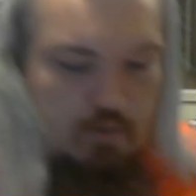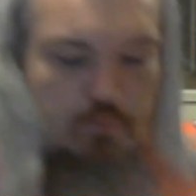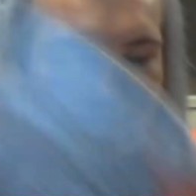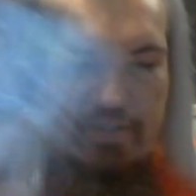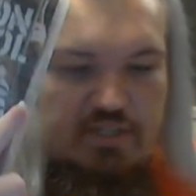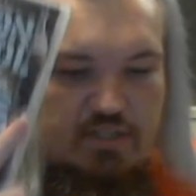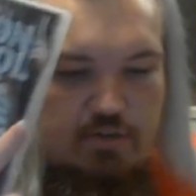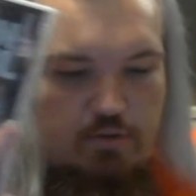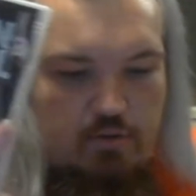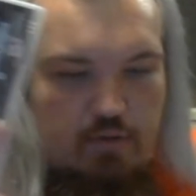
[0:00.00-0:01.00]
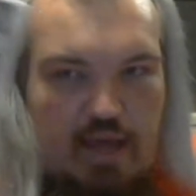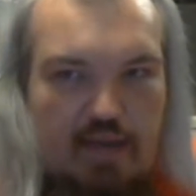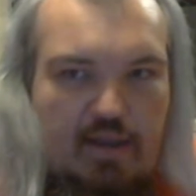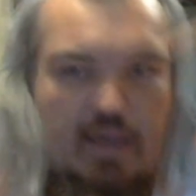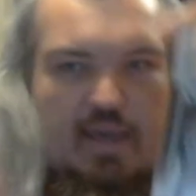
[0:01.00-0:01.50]
Prison School,
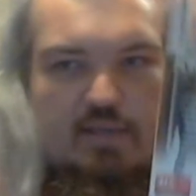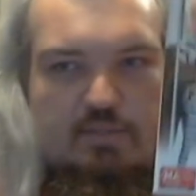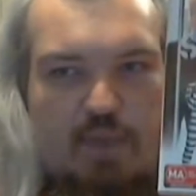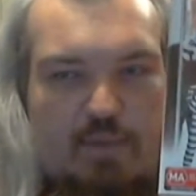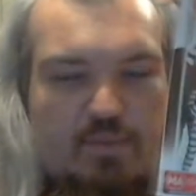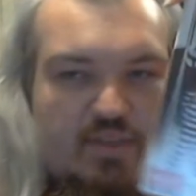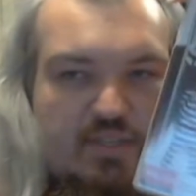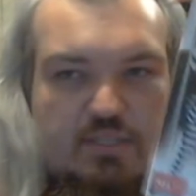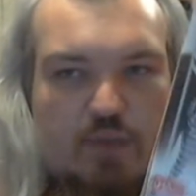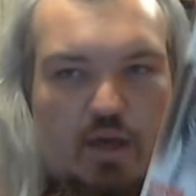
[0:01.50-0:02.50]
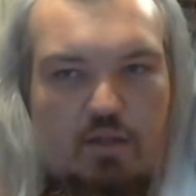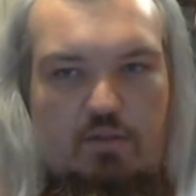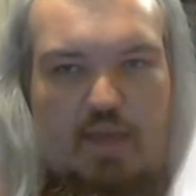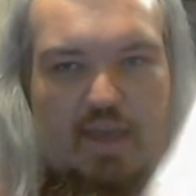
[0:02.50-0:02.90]
and I guess maybe this as well. I